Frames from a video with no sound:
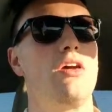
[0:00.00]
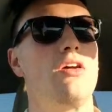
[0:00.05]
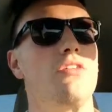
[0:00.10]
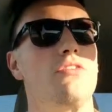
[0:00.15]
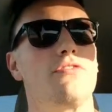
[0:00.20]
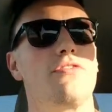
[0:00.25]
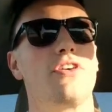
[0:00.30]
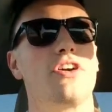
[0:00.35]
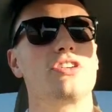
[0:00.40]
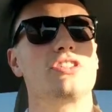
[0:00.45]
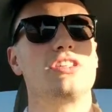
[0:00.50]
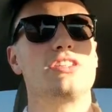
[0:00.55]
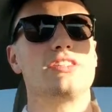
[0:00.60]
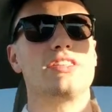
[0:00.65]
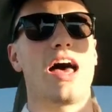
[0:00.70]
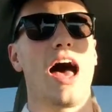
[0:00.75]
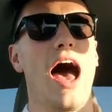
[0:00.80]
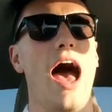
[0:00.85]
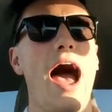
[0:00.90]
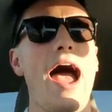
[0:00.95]
Versus
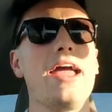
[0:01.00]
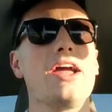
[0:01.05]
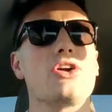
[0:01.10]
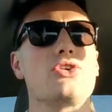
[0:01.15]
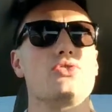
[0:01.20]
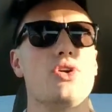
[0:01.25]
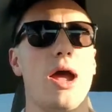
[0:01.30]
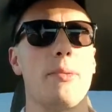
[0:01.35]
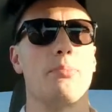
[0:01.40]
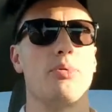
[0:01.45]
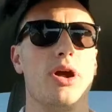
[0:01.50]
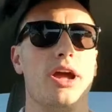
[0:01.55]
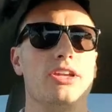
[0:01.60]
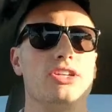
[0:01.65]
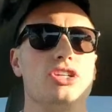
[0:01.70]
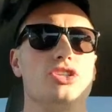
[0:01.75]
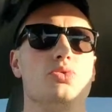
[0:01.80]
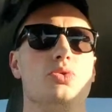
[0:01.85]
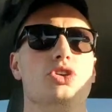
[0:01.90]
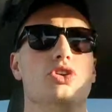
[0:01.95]
the higher rep
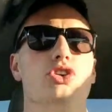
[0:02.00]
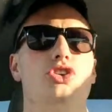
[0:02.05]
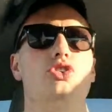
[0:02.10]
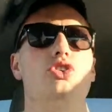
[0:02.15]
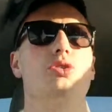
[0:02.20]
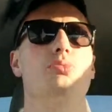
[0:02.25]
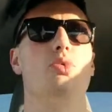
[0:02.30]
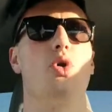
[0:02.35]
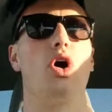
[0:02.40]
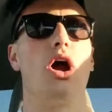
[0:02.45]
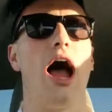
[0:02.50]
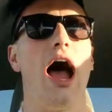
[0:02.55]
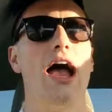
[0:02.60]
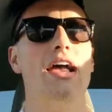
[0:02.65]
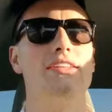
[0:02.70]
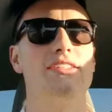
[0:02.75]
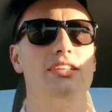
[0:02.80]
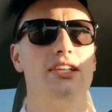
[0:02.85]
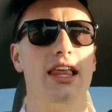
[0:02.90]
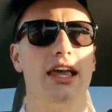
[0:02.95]
ranges, when you're doing more
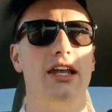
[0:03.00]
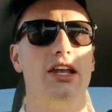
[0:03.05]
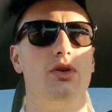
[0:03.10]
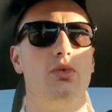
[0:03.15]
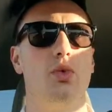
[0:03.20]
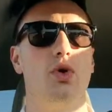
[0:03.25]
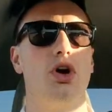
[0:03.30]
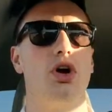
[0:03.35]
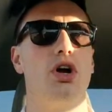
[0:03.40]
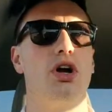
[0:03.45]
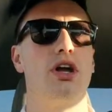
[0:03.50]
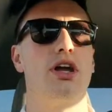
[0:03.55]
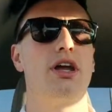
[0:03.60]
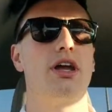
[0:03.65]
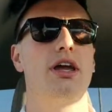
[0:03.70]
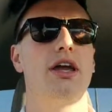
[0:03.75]
isolated work